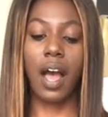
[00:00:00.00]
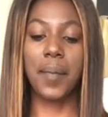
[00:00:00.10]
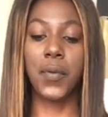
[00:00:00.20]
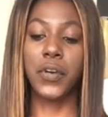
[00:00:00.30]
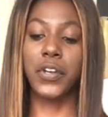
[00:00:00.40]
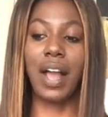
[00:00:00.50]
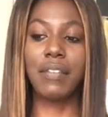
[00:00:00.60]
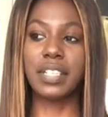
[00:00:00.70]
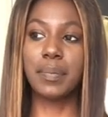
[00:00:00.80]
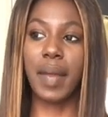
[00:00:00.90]
or you're
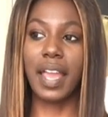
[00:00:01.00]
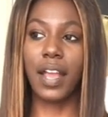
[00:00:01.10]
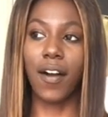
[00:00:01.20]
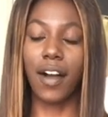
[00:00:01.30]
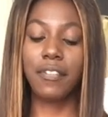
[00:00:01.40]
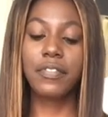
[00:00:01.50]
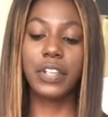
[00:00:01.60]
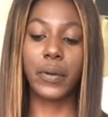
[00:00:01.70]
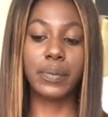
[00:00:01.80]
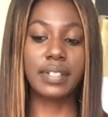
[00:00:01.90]
having to pay off, you
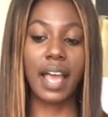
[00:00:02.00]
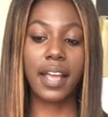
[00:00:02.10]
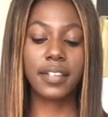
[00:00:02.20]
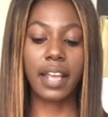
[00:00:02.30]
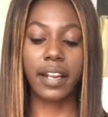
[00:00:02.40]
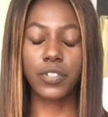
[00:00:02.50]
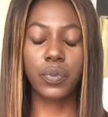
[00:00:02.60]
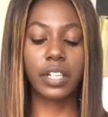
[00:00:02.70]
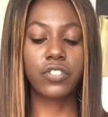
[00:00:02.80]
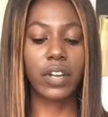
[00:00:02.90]
know, debt, and it's
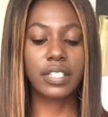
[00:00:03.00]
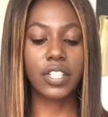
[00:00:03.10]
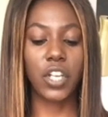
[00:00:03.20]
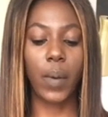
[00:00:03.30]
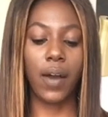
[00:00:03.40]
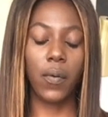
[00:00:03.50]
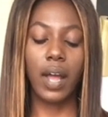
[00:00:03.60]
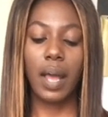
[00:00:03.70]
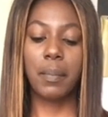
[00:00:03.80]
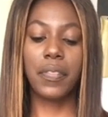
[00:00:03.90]
really stressing you out.
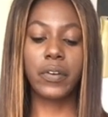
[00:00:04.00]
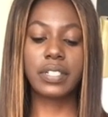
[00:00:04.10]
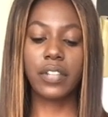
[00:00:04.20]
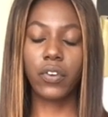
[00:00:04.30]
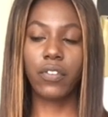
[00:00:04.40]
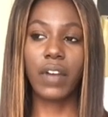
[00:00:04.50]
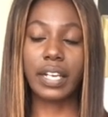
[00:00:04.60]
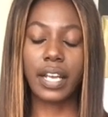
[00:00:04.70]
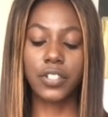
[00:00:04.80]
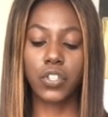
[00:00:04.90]
But there's either a
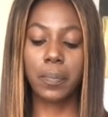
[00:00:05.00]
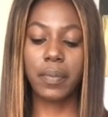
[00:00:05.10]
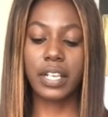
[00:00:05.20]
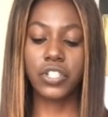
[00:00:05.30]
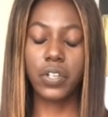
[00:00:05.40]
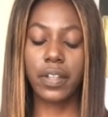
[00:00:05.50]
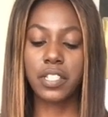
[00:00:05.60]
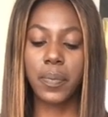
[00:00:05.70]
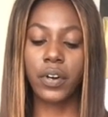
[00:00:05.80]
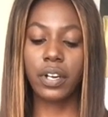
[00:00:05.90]
financial issue that's
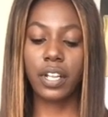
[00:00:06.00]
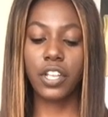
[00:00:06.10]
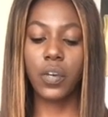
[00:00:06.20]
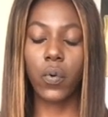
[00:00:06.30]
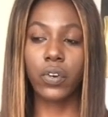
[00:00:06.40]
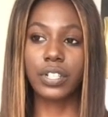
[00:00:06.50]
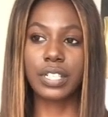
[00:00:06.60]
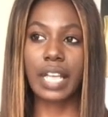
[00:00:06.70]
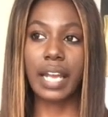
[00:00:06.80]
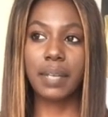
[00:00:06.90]
burdening you or
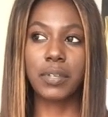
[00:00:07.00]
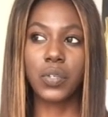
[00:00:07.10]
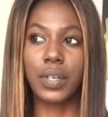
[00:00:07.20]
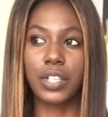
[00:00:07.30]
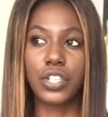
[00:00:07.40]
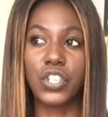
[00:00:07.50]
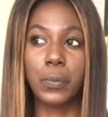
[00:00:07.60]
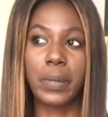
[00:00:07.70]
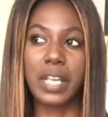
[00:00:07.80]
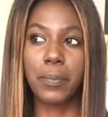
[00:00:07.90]
deciding between two
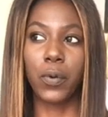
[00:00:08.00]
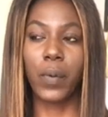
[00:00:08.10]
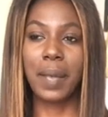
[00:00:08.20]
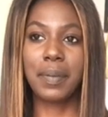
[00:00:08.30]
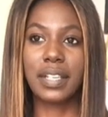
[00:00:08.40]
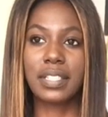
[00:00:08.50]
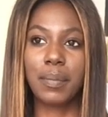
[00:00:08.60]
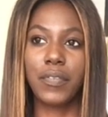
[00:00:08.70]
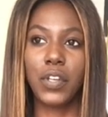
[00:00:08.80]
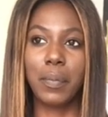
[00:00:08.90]
people, right? Because some
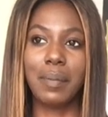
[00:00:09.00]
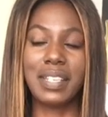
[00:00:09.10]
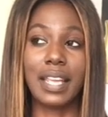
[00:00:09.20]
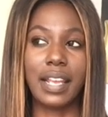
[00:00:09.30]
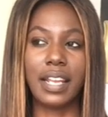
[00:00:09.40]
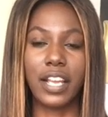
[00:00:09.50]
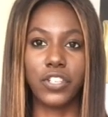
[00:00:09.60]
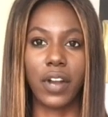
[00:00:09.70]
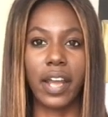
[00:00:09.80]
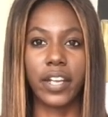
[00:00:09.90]
of you may be dating and
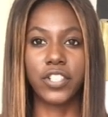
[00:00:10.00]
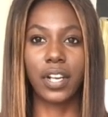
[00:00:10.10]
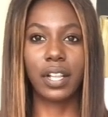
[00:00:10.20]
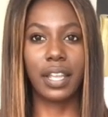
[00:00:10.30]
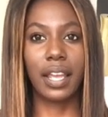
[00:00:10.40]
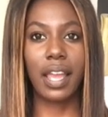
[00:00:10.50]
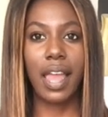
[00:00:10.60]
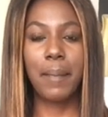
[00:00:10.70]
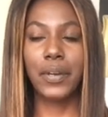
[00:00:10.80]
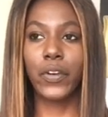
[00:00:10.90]
you're kind of juggling,
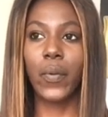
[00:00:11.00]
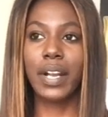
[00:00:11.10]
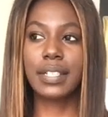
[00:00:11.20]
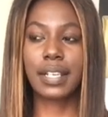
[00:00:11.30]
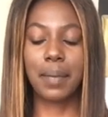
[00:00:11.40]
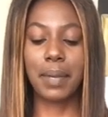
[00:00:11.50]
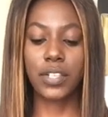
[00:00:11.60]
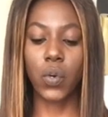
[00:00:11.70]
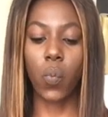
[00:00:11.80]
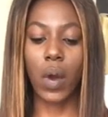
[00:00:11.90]
but you're wanting to commit
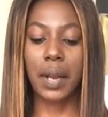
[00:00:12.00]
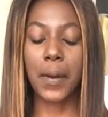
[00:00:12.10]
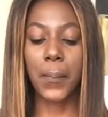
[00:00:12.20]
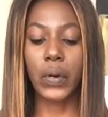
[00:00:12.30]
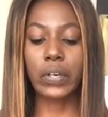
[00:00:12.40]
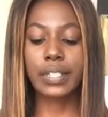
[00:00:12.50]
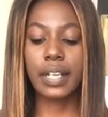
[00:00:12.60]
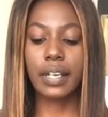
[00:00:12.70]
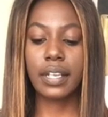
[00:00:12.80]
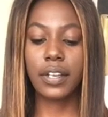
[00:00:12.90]
to one
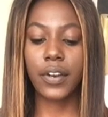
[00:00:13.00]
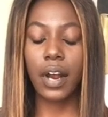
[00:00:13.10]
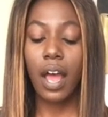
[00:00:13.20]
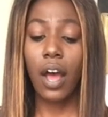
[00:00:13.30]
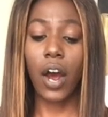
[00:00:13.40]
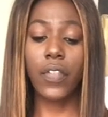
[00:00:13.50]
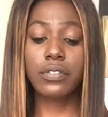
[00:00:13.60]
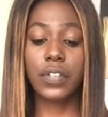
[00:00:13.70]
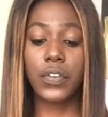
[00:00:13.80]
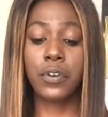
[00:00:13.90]
person here.
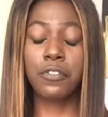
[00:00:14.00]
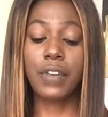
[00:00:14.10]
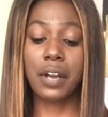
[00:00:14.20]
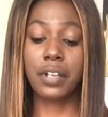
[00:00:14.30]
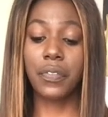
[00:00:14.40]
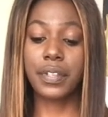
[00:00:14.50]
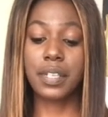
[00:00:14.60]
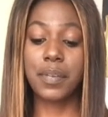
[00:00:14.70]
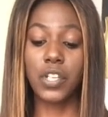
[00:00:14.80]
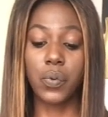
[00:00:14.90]
Others of you could have found out that
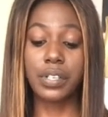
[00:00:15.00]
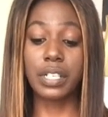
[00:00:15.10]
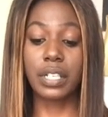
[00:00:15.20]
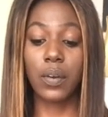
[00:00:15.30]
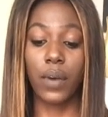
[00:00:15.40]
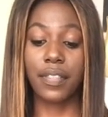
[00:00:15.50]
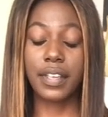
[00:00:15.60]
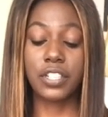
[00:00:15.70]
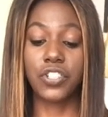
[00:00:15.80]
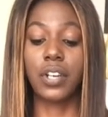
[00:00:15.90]
somebody you were dealing with
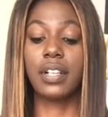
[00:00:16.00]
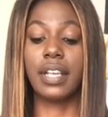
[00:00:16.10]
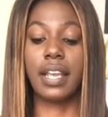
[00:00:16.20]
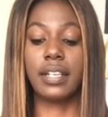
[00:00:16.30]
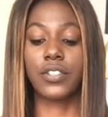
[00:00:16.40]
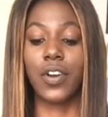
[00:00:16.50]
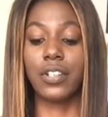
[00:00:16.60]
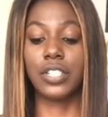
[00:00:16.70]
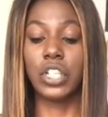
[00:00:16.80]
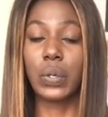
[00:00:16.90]
is juggling and it's
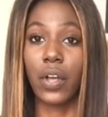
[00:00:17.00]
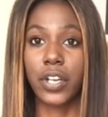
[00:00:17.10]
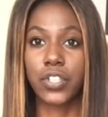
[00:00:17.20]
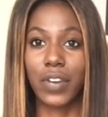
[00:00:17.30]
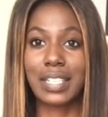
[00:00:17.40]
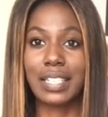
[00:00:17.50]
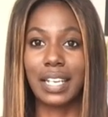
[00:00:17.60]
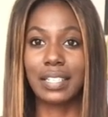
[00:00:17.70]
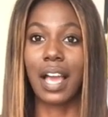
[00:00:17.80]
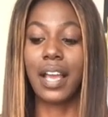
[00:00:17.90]
causing you a lot of stress and
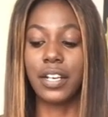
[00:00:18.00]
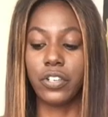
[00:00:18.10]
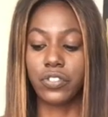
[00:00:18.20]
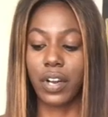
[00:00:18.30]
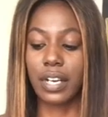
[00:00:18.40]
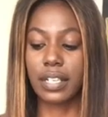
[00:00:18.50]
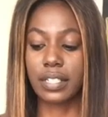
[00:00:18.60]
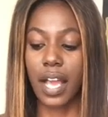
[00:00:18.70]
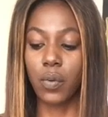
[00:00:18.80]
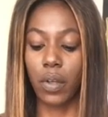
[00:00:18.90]
anxiety. You're trying to
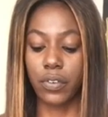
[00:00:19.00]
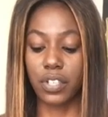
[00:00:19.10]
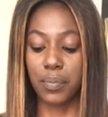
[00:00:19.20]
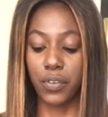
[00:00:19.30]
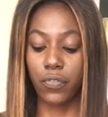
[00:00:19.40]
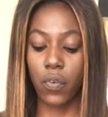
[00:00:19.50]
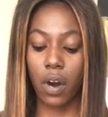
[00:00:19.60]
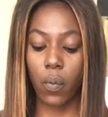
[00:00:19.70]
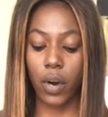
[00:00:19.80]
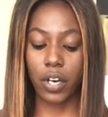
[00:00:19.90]
decide whether to move
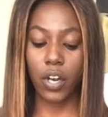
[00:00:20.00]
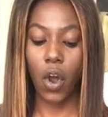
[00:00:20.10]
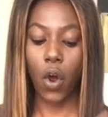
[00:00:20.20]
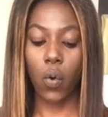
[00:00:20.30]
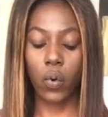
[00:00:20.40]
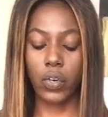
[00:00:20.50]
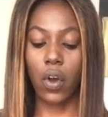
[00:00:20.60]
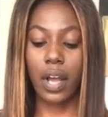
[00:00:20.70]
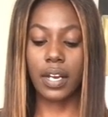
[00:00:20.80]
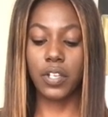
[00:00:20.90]
forward or
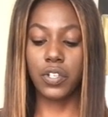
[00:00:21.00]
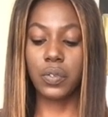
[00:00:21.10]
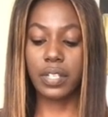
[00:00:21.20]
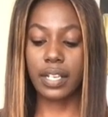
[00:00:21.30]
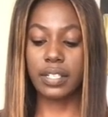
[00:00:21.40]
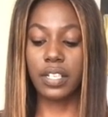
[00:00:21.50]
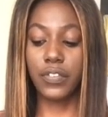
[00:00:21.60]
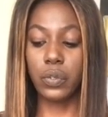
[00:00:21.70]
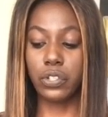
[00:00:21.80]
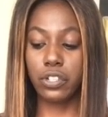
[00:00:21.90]
not. And I do sense that if
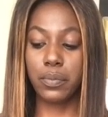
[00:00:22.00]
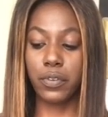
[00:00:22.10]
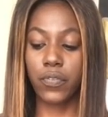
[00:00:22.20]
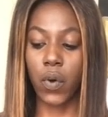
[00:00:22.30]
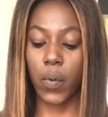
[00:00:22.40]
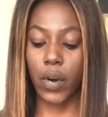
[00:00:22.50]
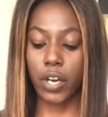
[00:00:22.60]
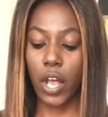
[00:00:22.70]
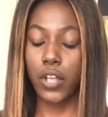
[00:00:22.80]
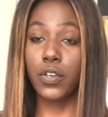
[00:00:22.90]
you do move forward,
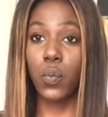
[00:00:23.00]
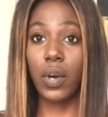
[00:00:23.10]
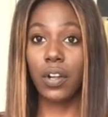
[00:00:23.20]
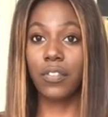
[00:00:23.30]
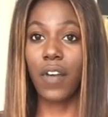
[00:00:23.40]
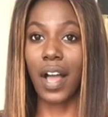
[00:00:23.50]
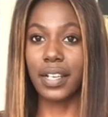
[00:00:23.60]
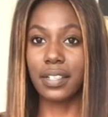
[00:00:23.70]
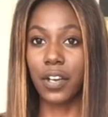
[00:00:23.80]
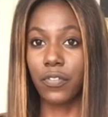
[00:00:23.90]
you will
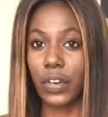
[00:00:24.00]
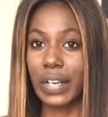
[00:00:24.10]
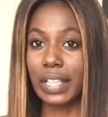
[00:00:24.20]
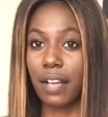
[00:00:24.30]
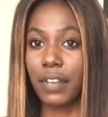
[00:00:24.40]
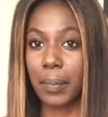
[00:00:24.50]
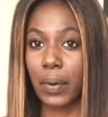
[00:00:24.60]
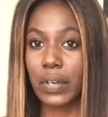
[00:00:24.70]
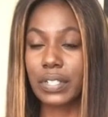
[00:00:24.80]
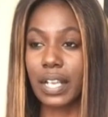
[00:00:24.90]
find a very loving
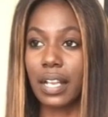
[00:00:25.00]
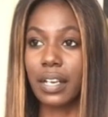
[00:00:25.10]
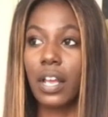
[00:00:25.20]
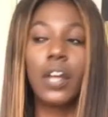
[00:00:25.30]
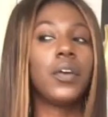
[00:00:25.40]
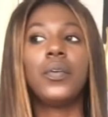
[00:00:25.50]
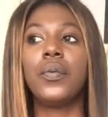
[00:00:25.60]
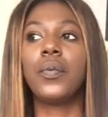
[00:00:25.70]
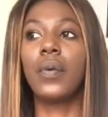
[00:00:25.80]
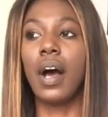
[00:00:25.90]
person
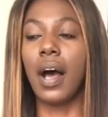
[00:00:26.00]
who